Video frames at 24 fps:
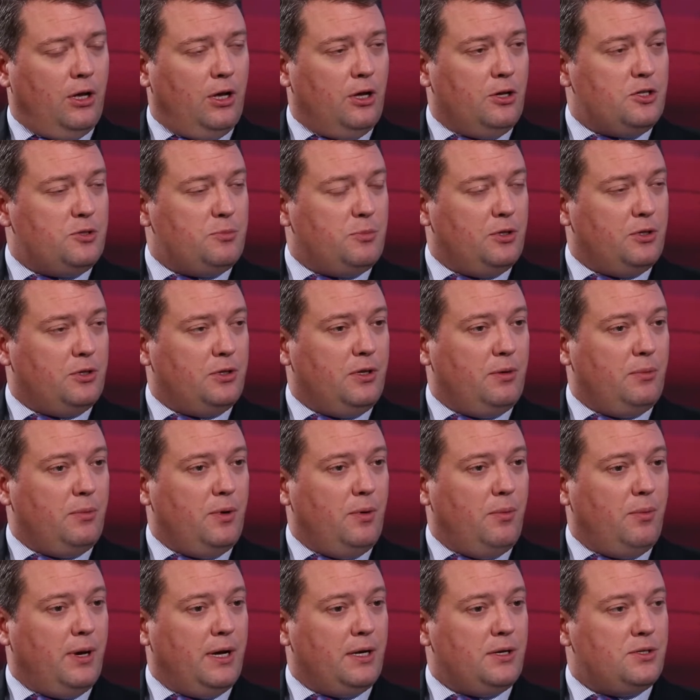Ultimately,
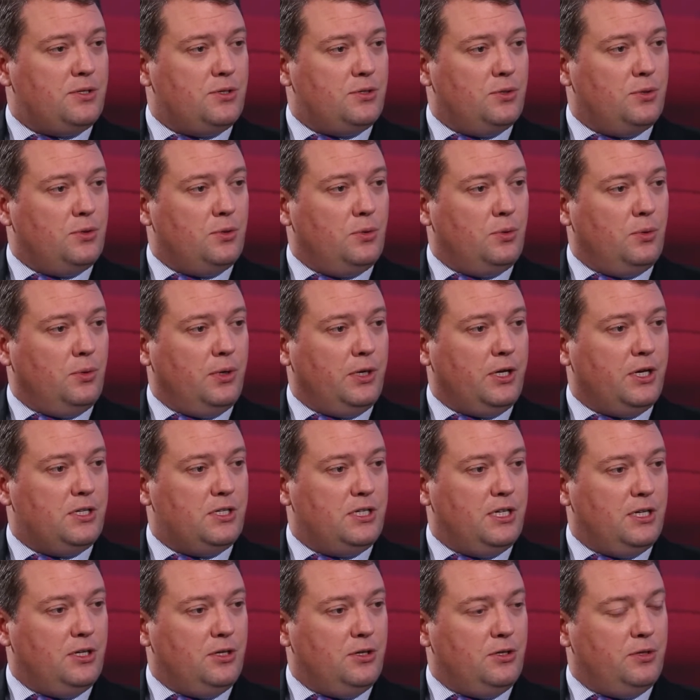we want to
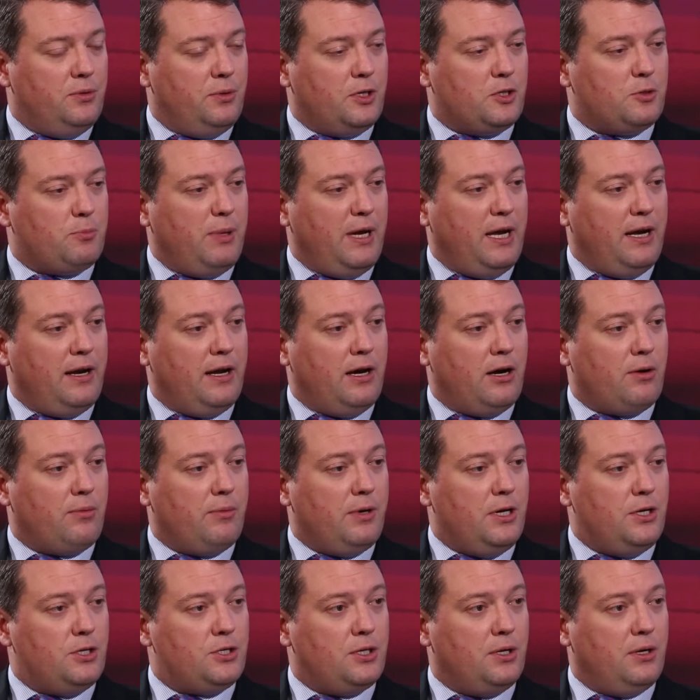continue to expand our
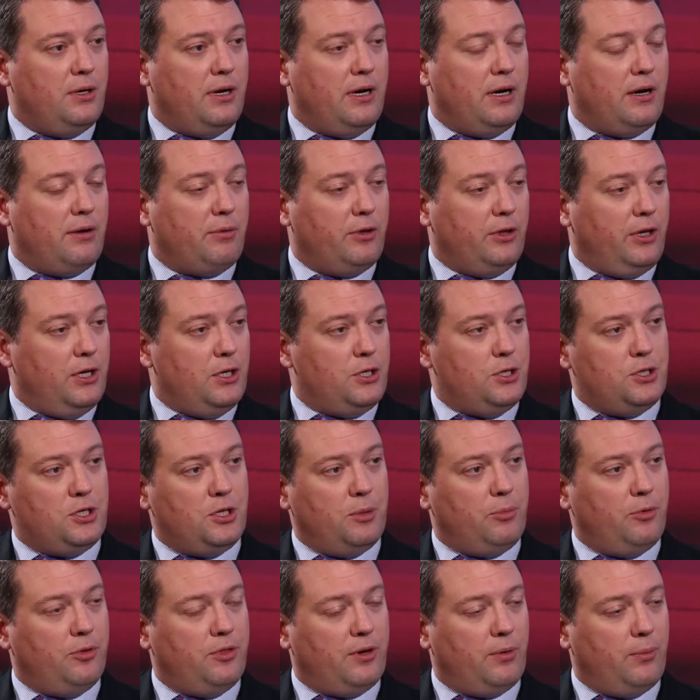reach and our
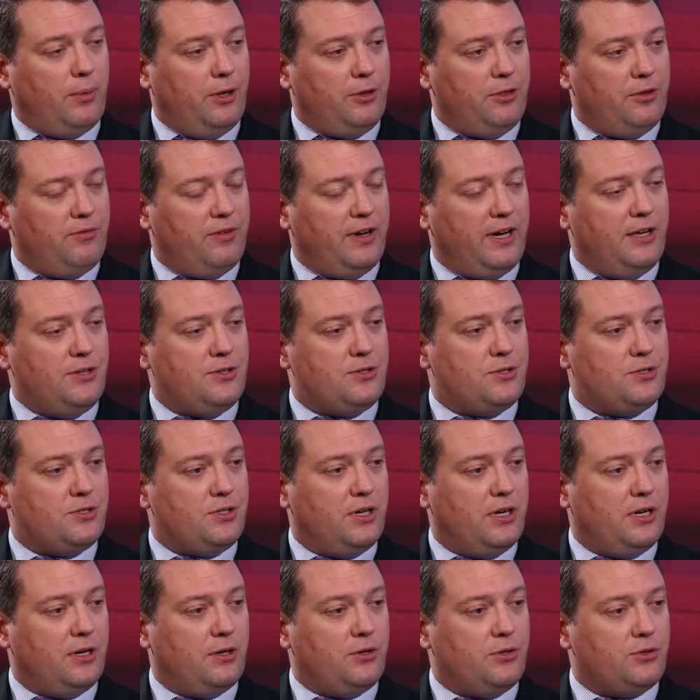relationship with our wealth advisors
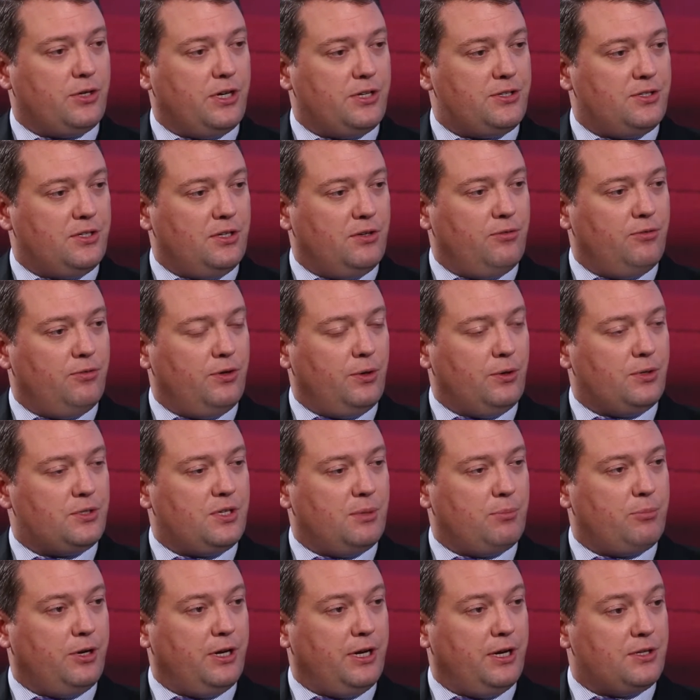and our trusted folks
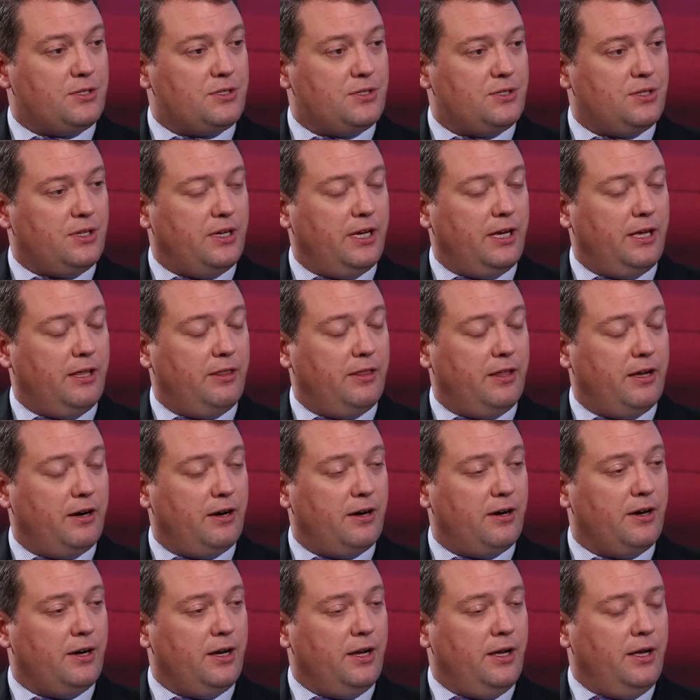that bring us
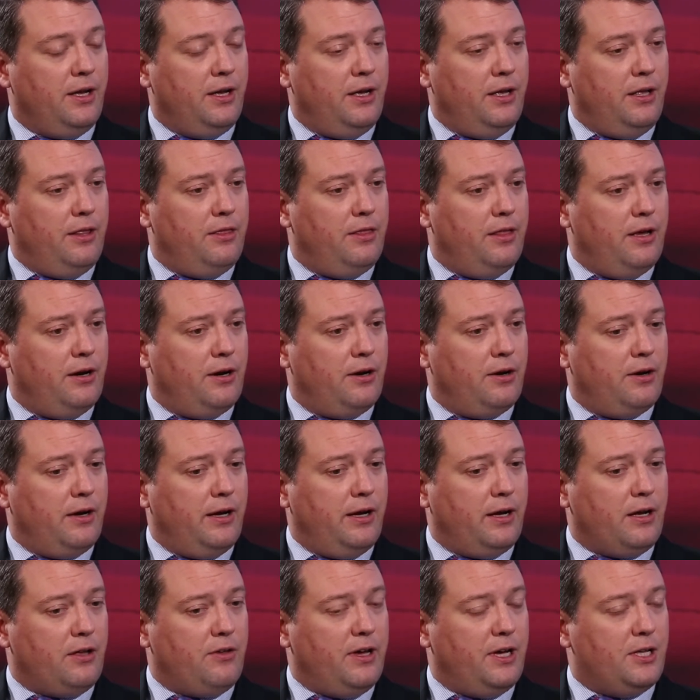
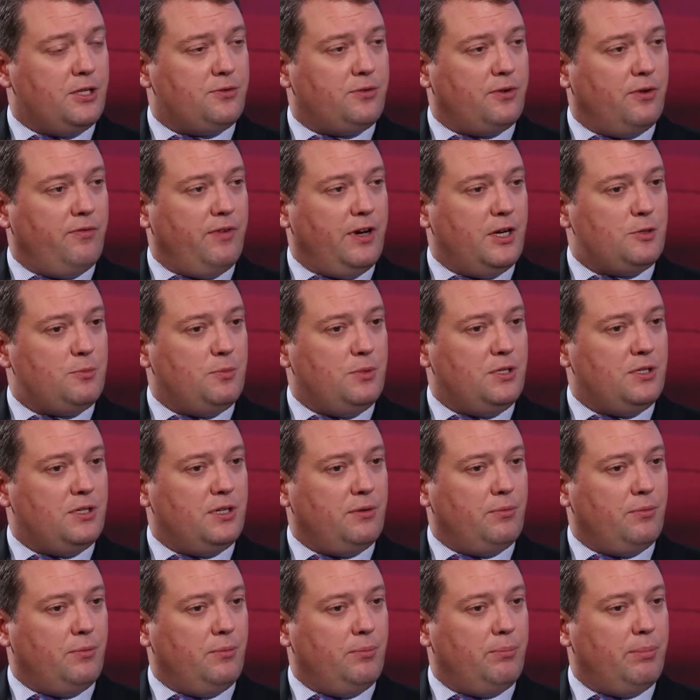their clients for investment.
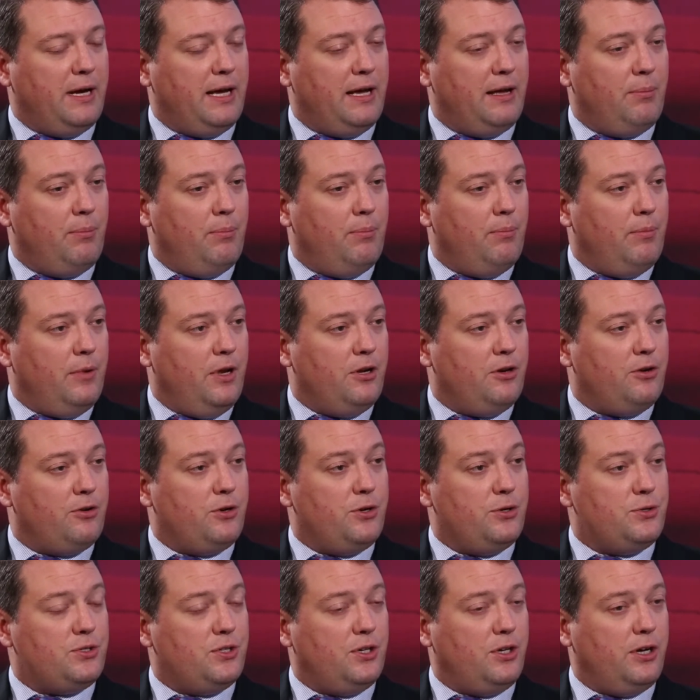And by
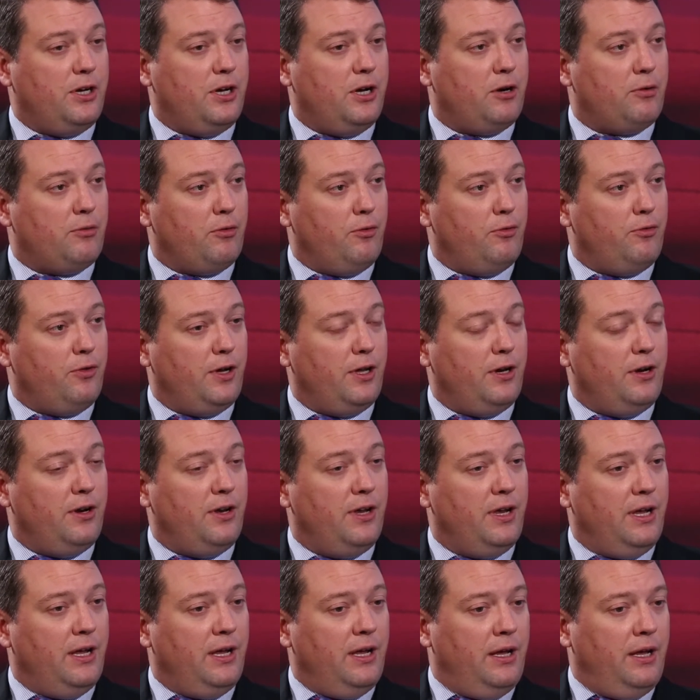introducing an interval fund
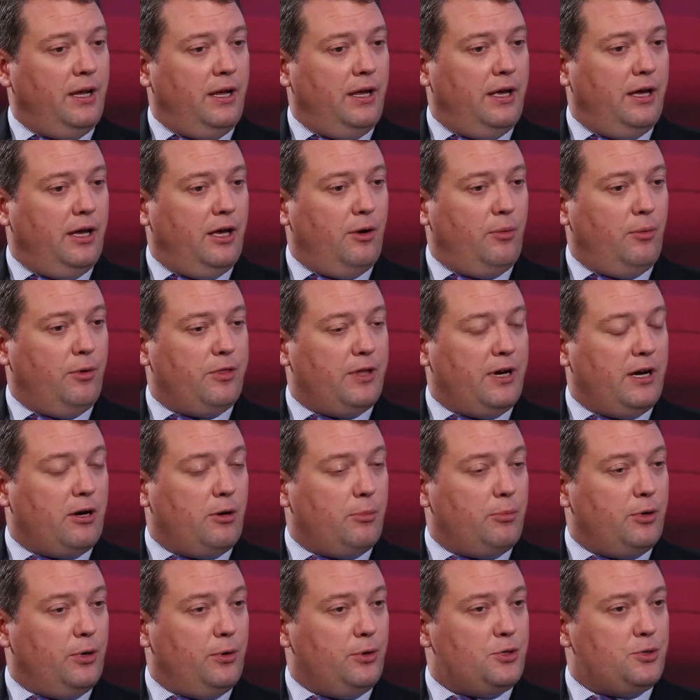with our
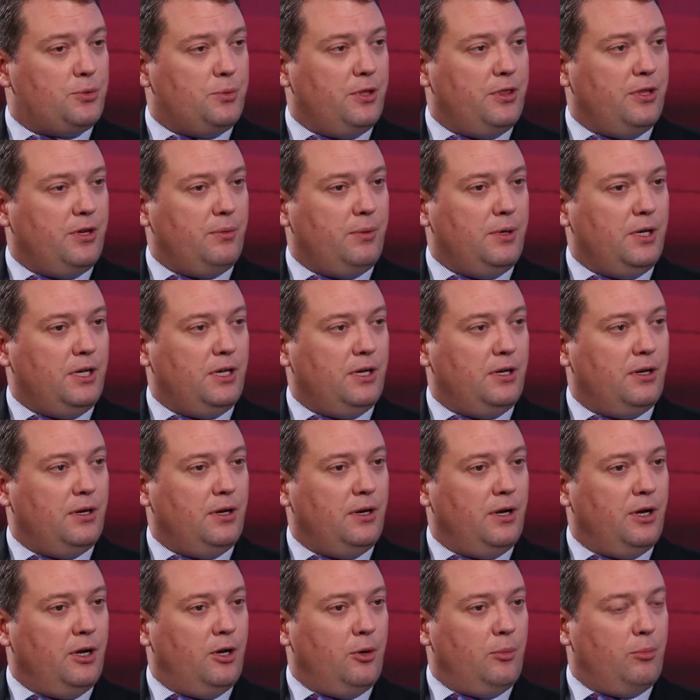approach, we think we
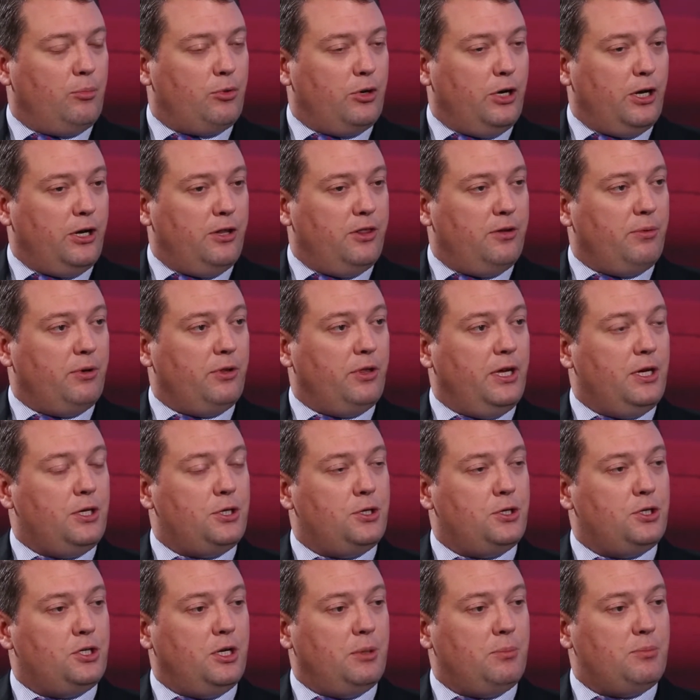can broaden the
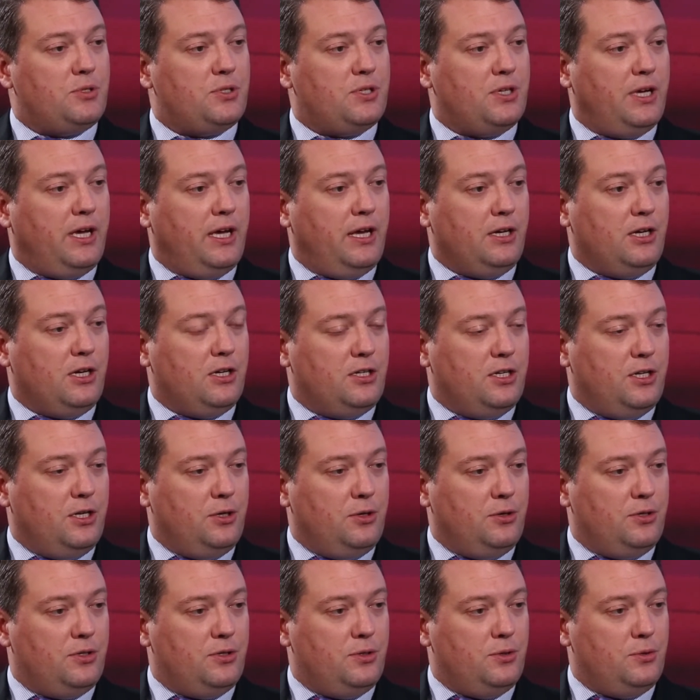relationships and
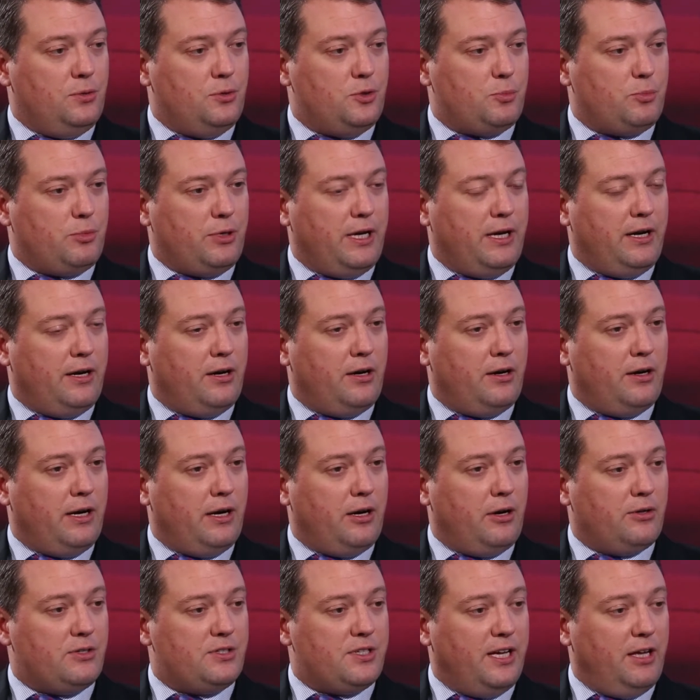continue to spread
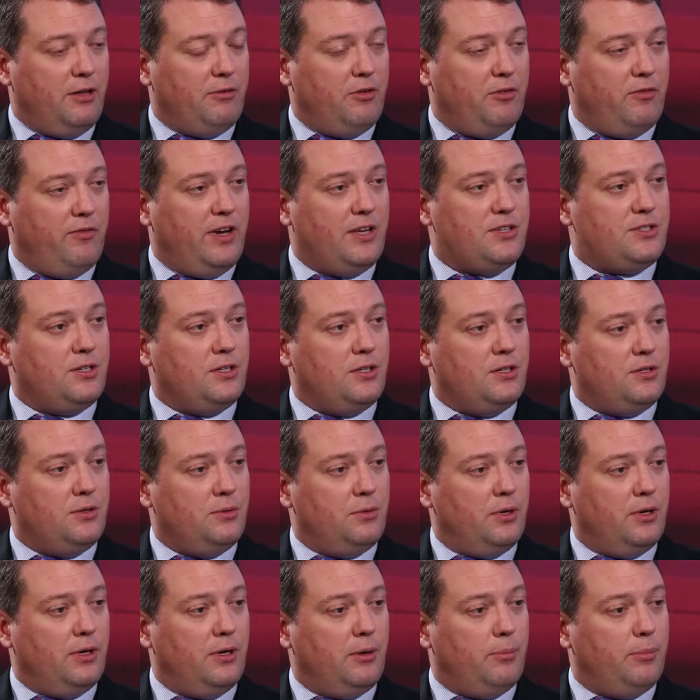our style of investing
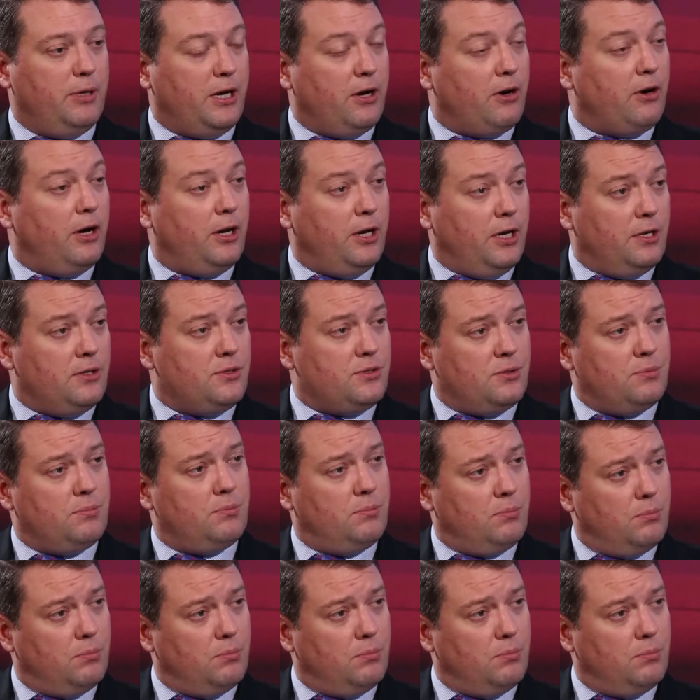to a bigger audience.